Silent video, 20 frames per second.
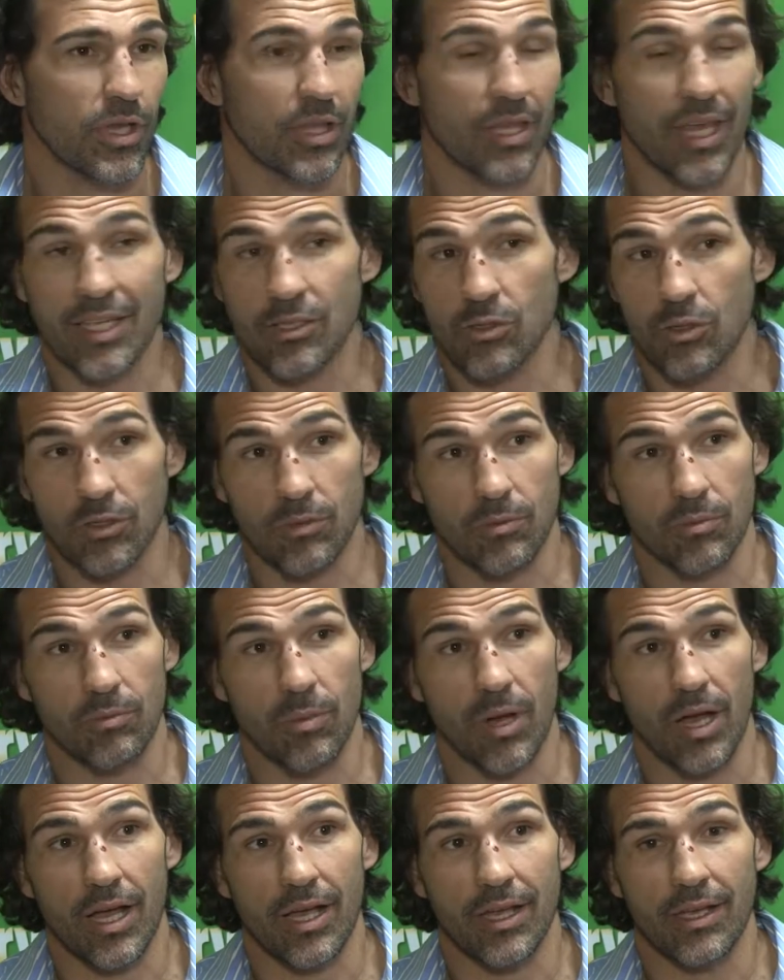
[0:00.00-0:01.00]
And that's what
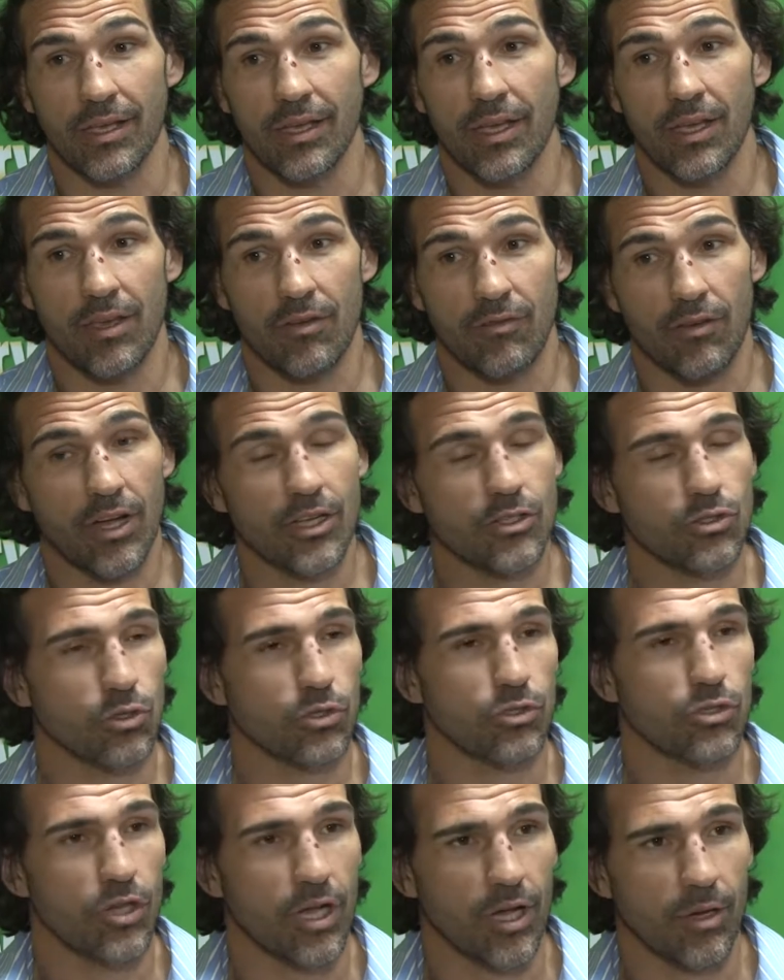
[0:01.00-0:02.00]
if I talk
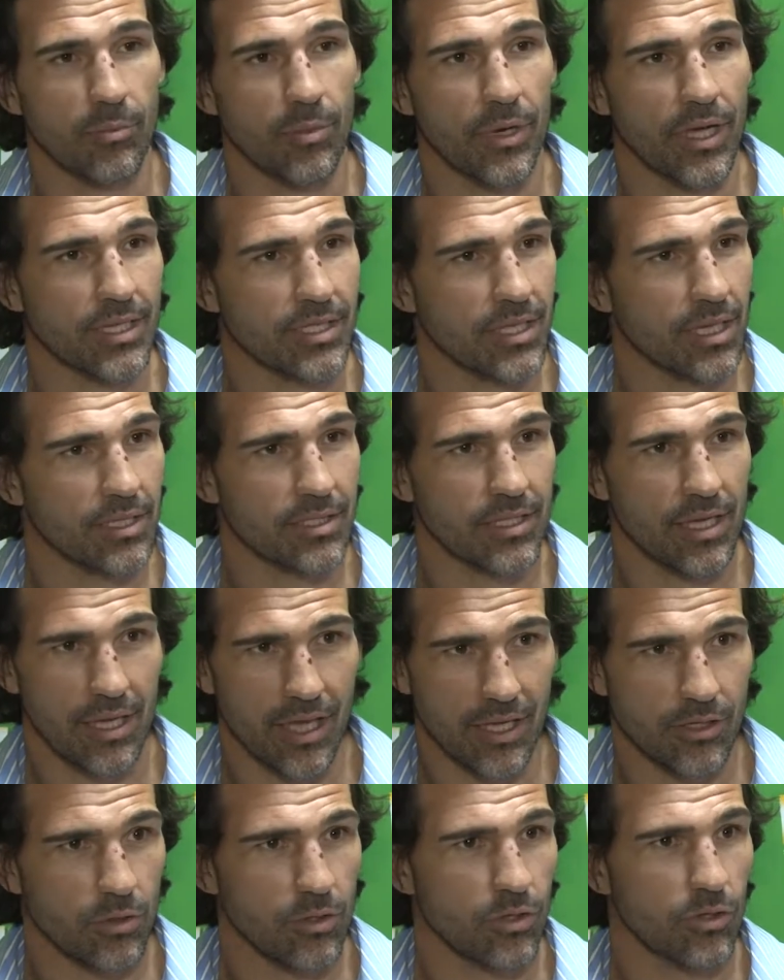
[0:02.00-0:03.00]
to young players, I'll say
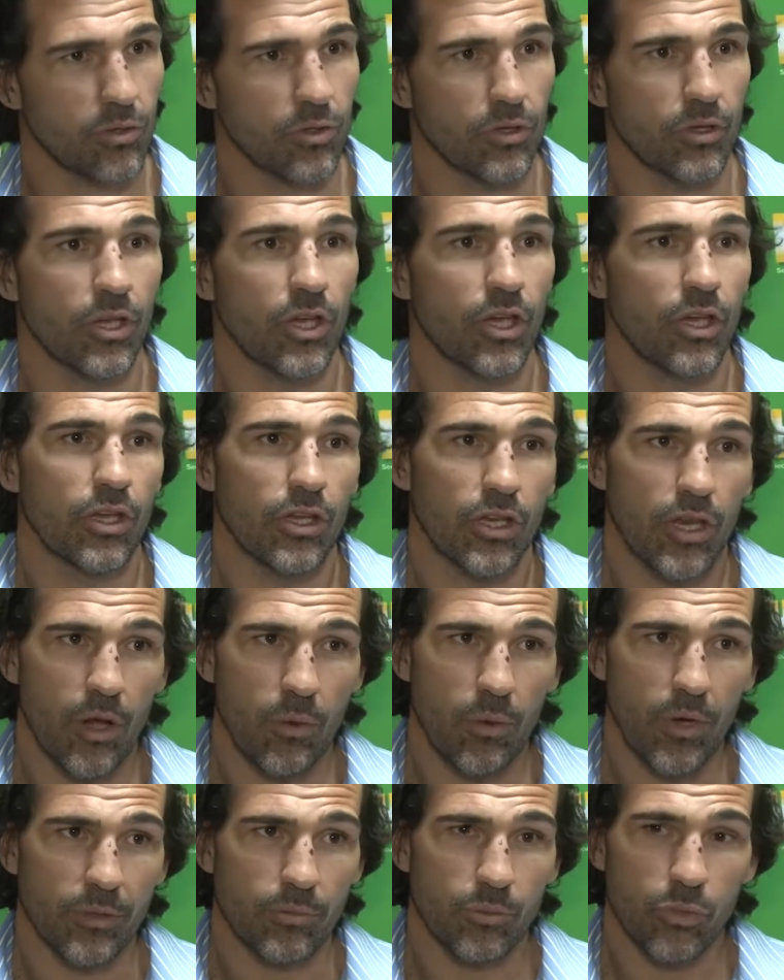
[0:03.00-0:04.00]
that's what you need. You know
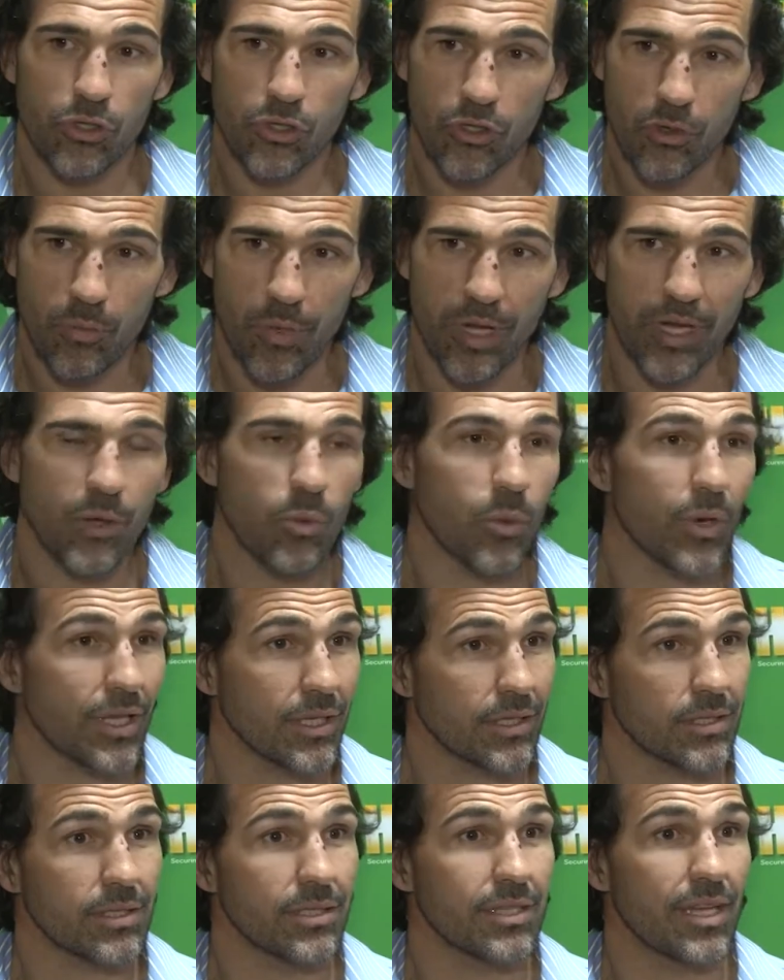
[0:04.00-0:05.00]
what, put your money where
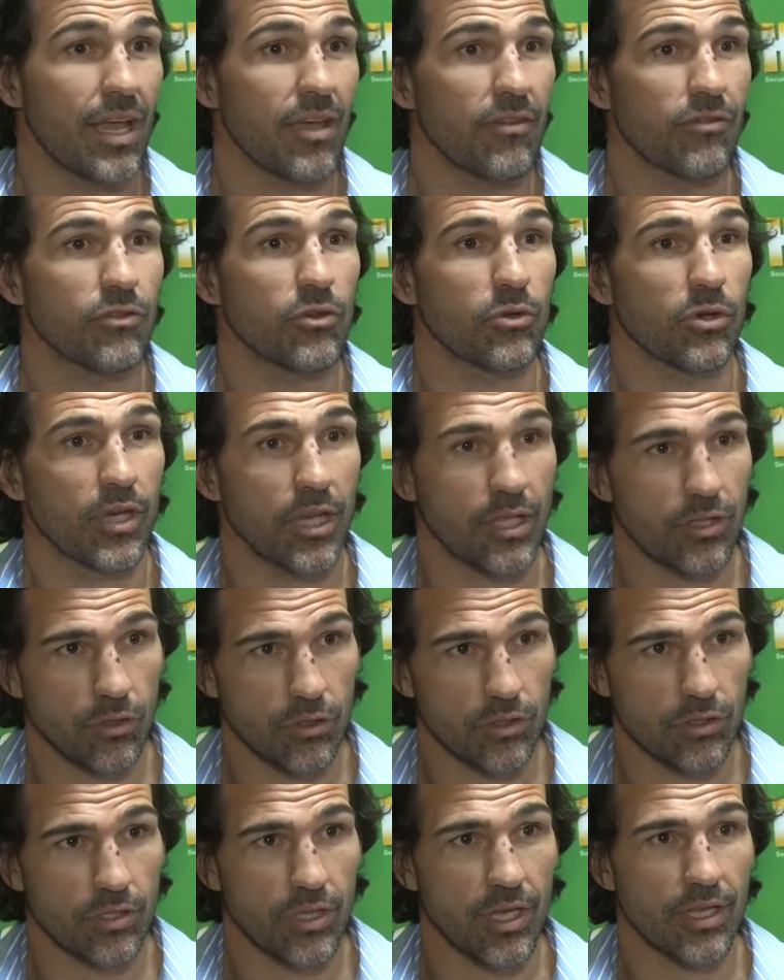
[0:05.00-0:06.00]
it's safe, you get your
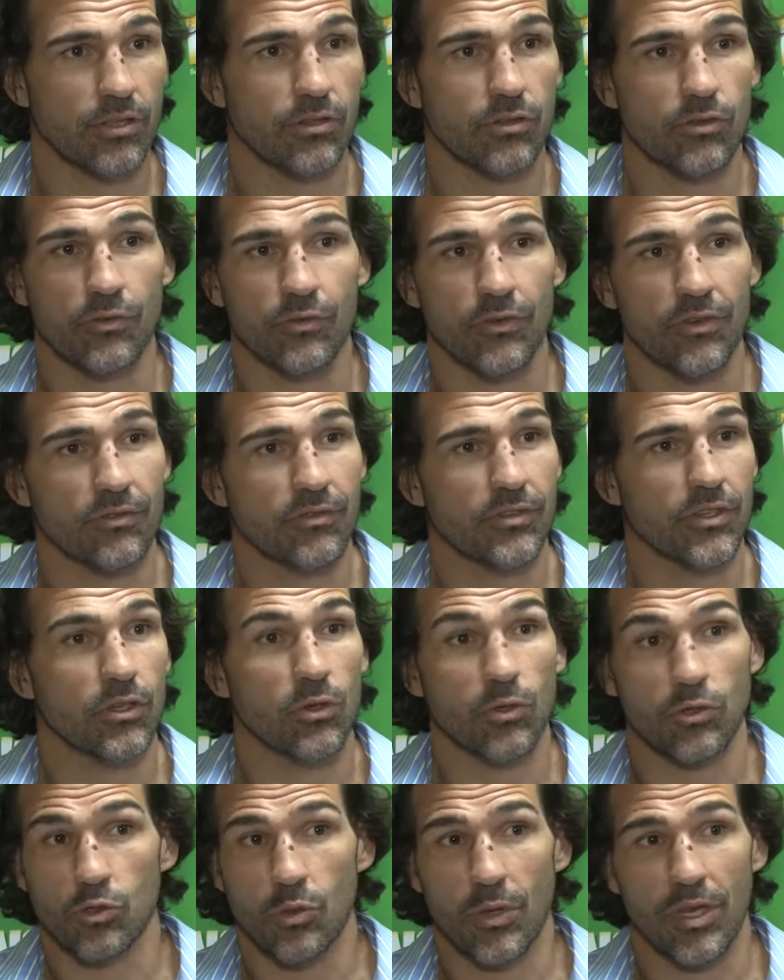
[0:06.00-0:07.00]
10 to 15
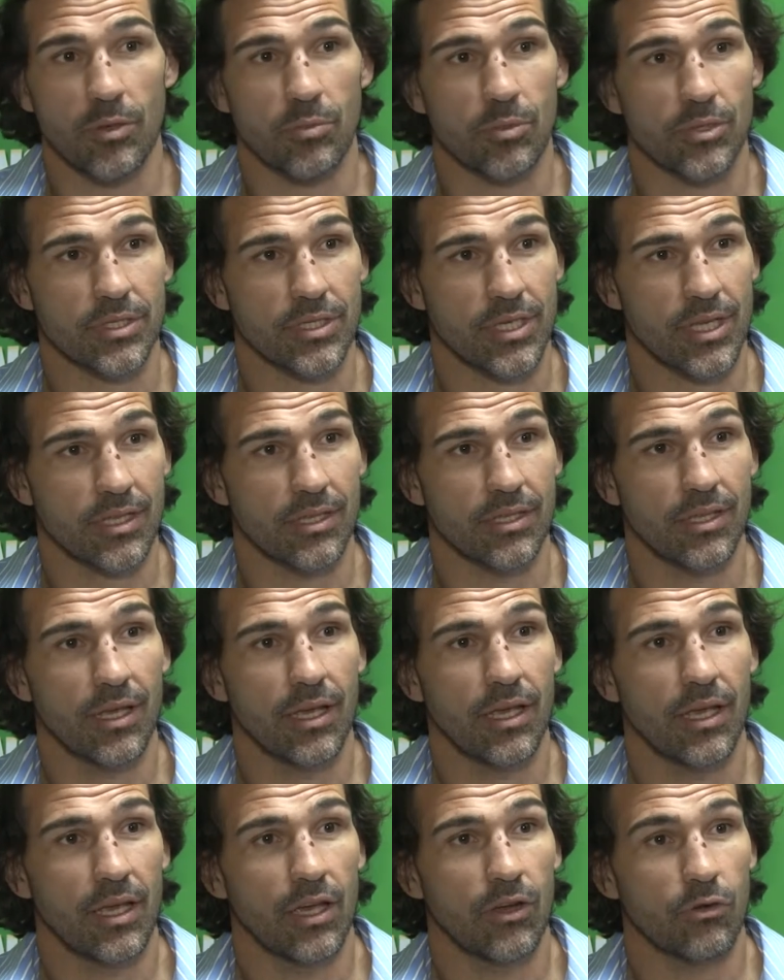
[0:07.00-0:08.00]
or 20%
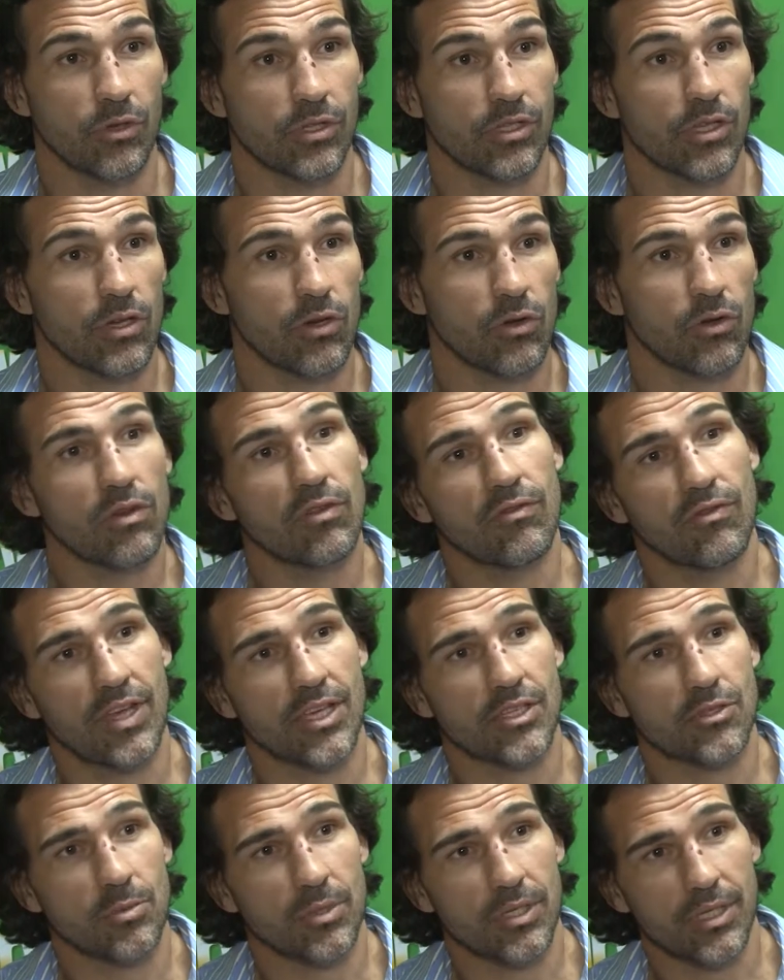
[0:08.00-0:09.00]
return on
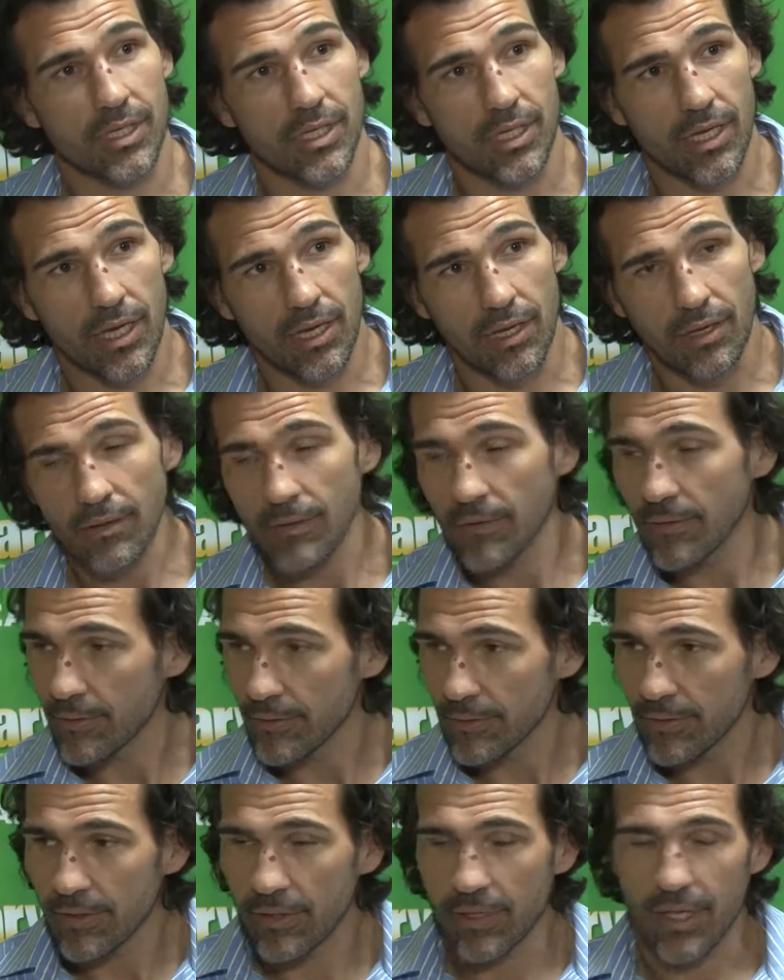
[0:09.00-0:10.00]
investment a year,
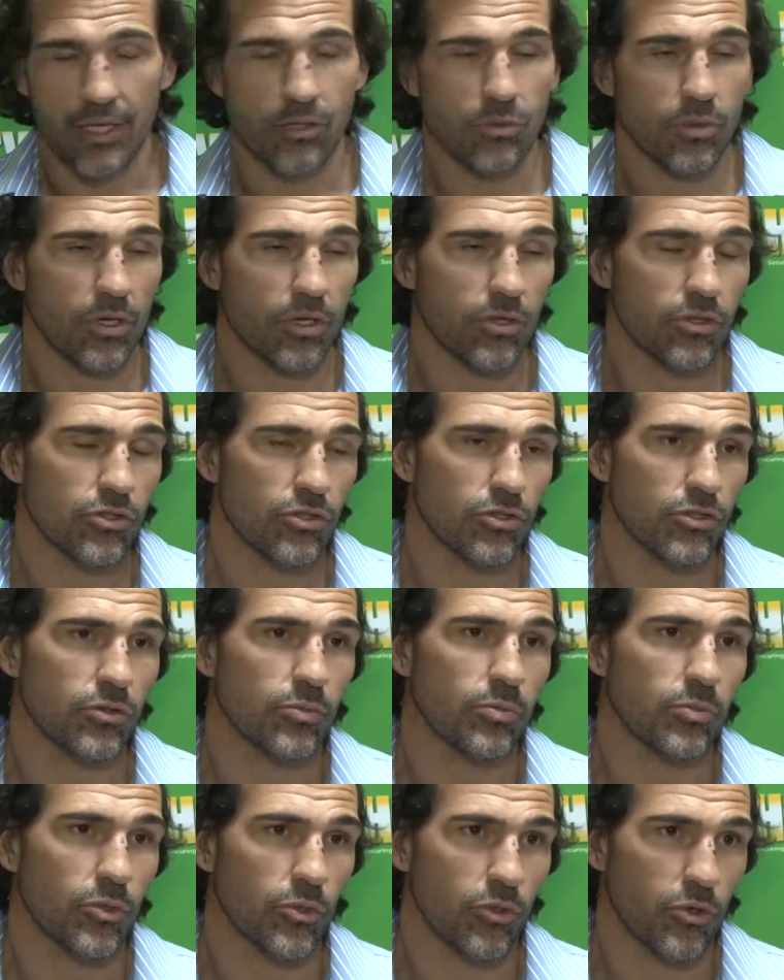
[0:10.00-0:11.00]
that's where you should
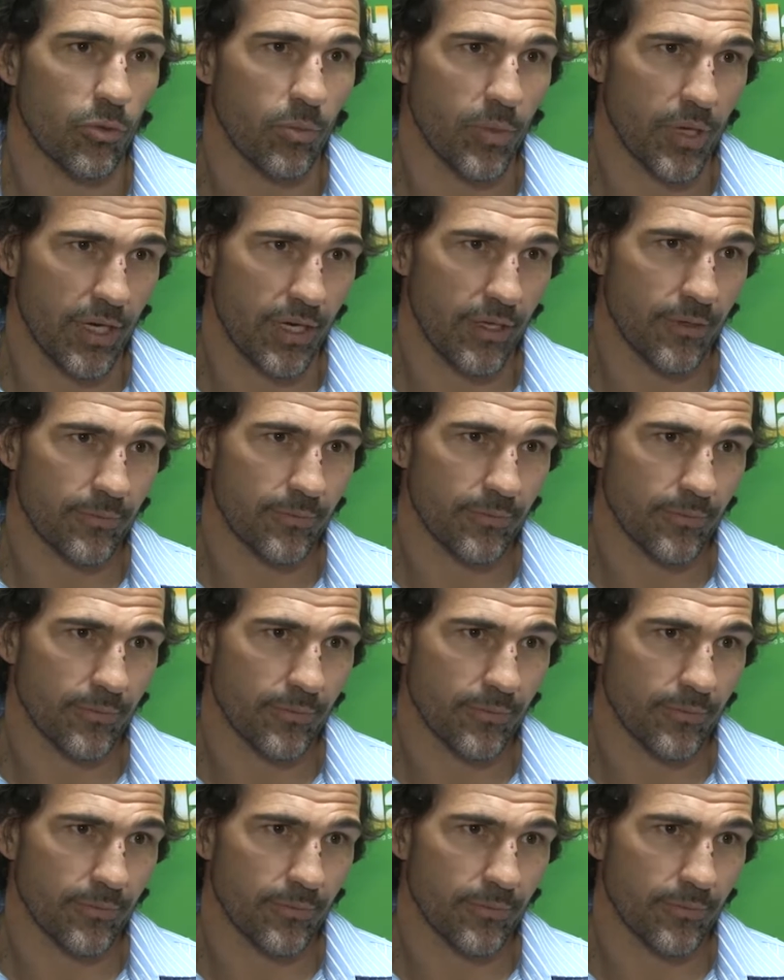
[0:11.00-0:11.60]
put your money.